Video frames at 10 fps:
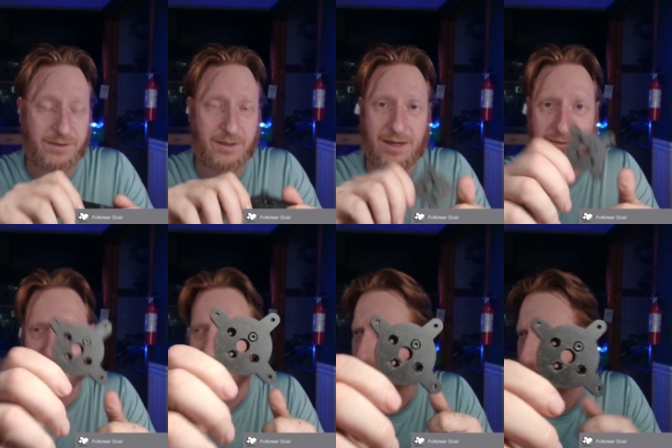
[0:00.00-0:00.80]
You know, I was
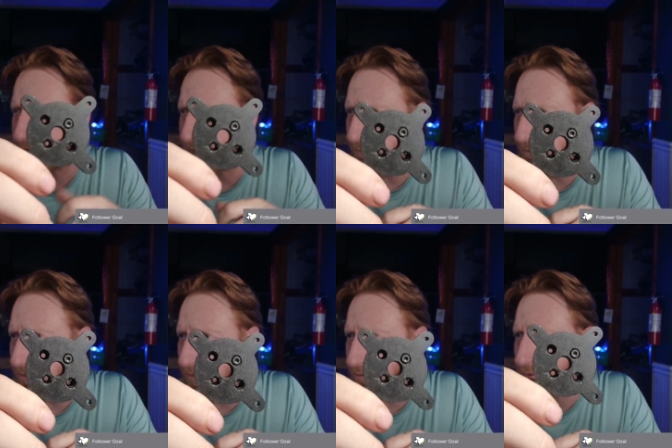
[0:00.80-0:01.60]
digging in it with the
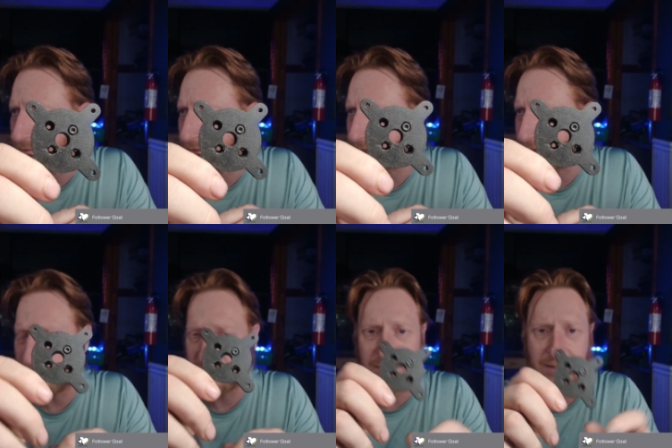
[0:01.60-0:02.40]
screws and everything
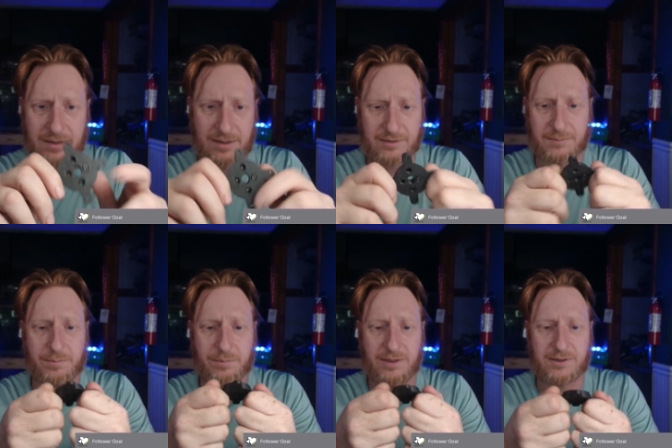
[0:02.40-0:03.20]
else. It's
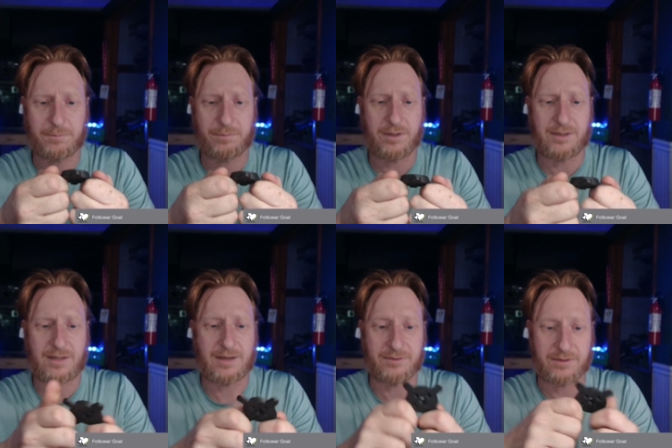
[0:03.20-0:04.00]
some pretty
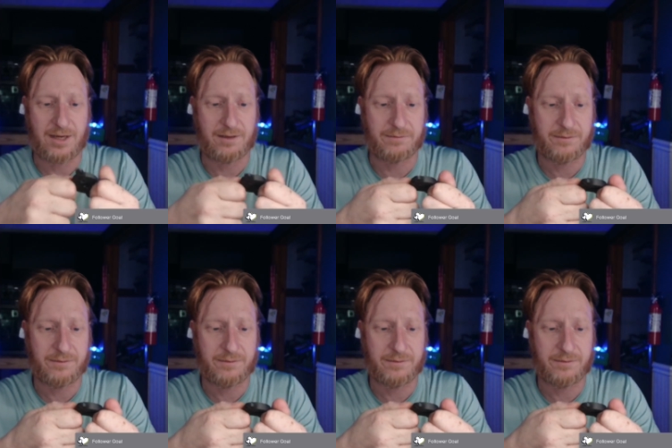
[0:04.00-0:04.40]
tough stuff.